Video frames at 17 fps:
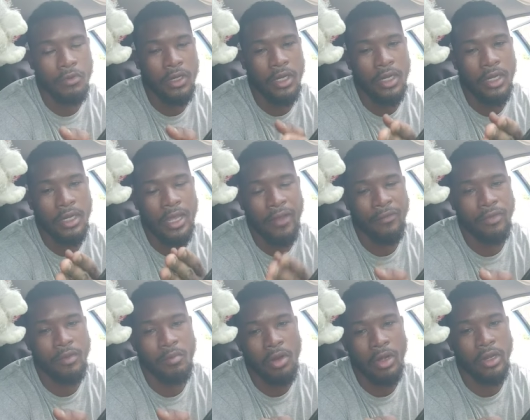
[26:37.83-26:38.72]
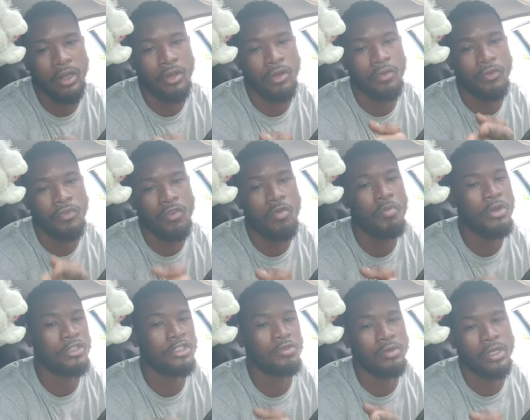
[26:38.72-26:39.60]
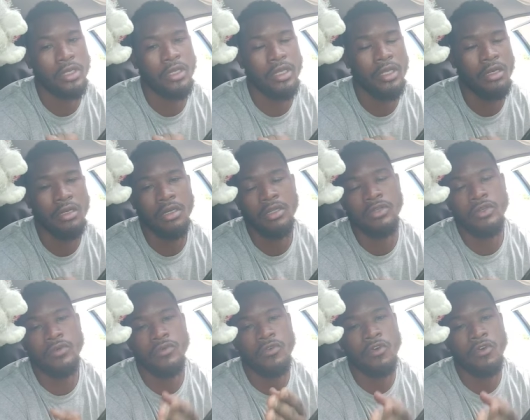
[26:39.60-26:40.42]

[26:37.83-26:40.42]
uh, aftermarket fuel pressure regulator on your